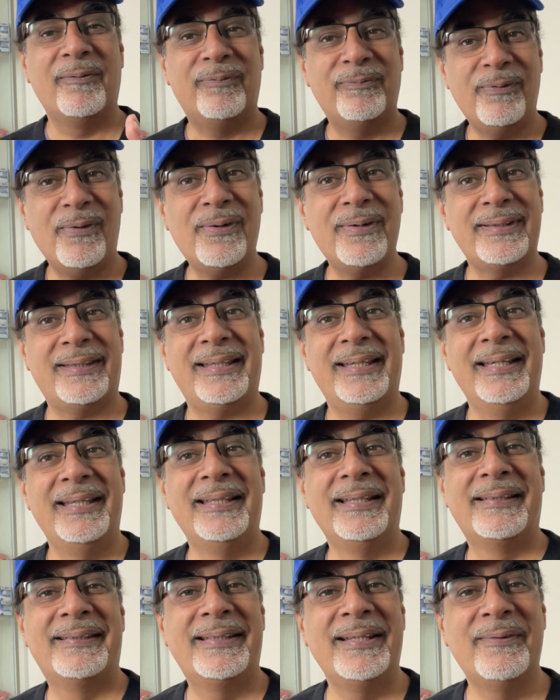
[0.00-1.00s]
4th
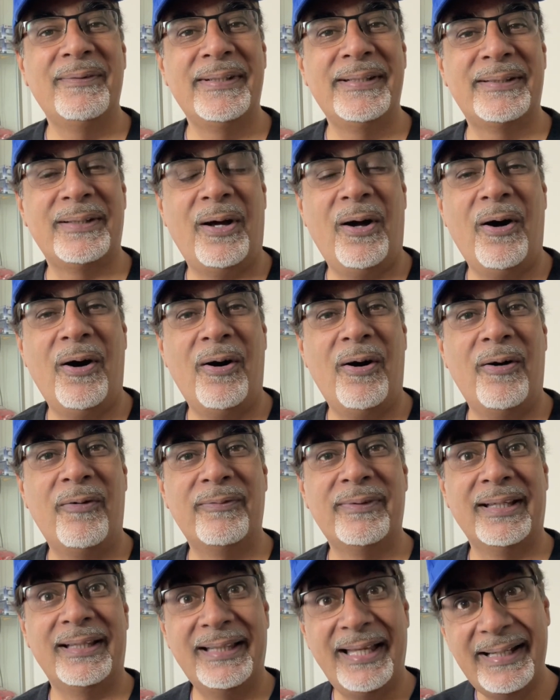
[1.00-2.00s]
in the series
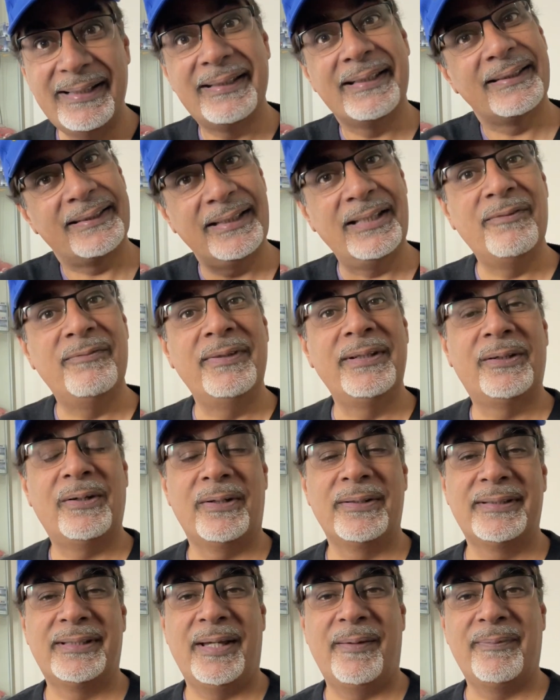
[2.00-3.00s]
of the latest EV
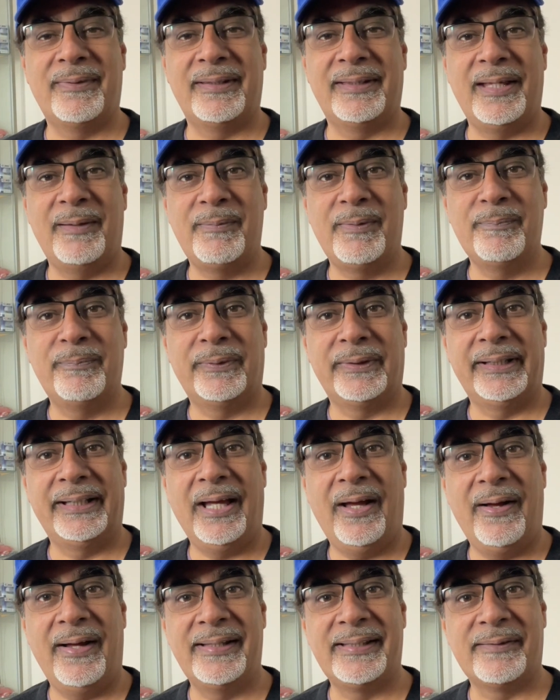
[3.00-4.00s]
concepts that they've been putting
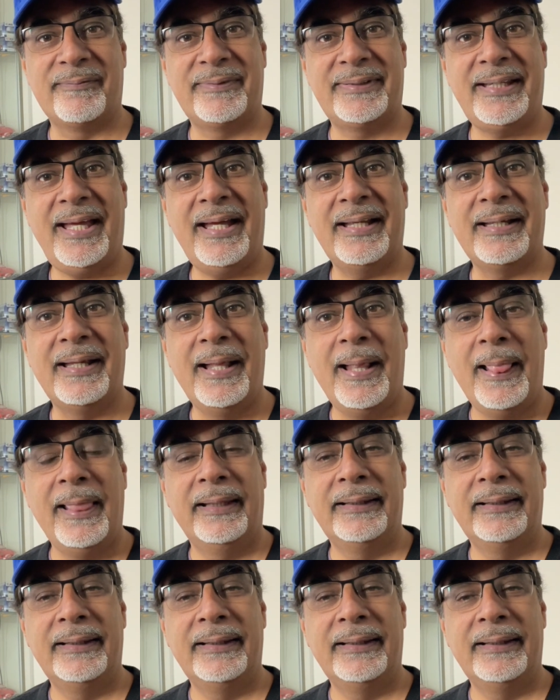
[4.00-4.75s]
out, as I've said.